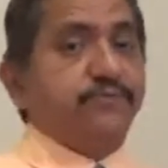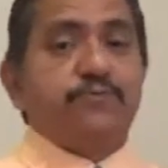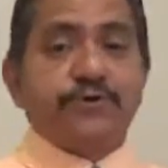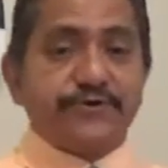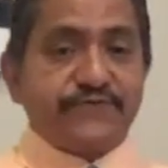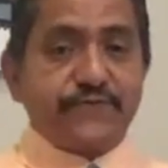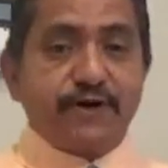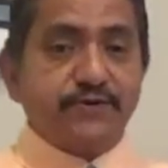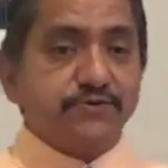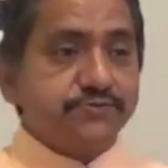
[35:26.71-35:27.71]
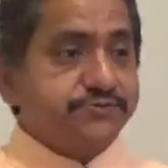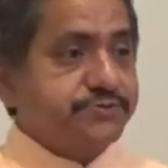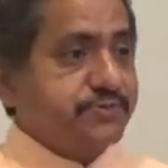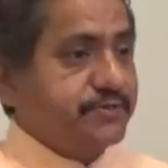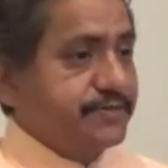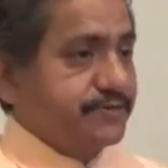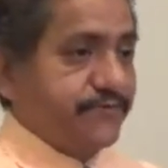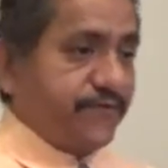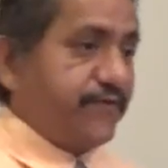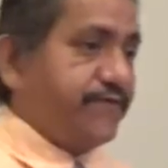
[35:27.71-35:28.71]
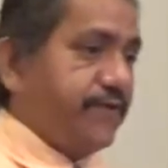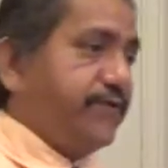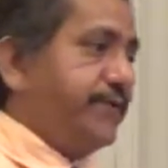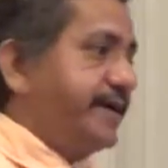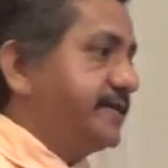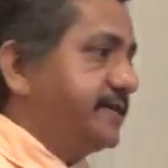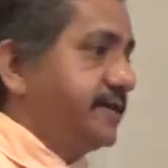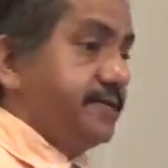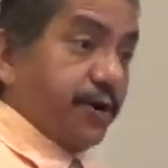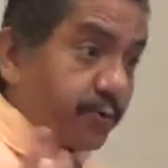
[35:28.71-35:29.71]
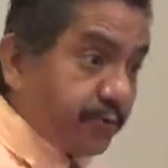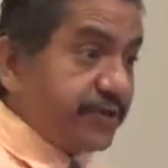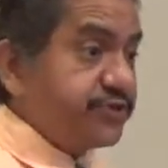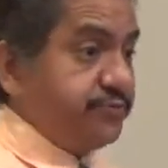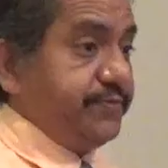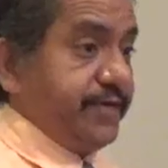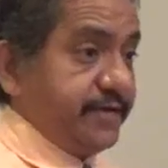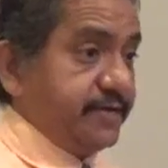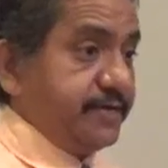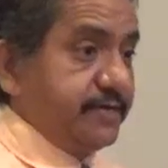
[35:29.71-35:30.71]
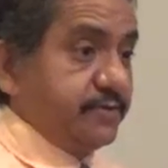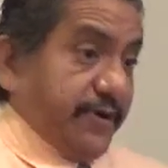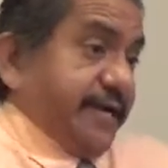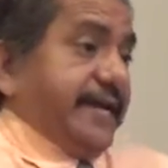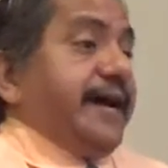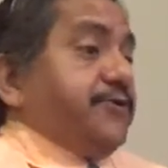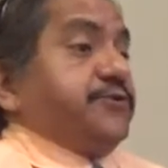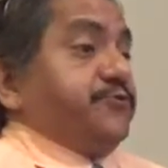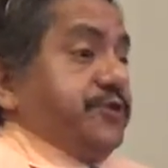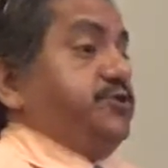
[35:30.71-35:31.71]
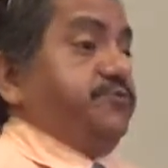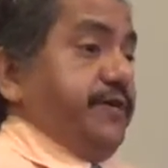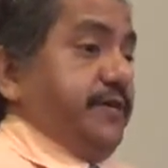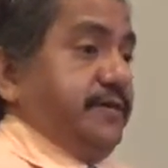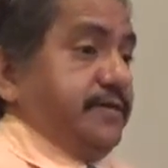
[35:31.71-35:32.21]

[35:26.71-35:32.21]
wonderful uncles who are far, far away that are with me. Right now, they're with me.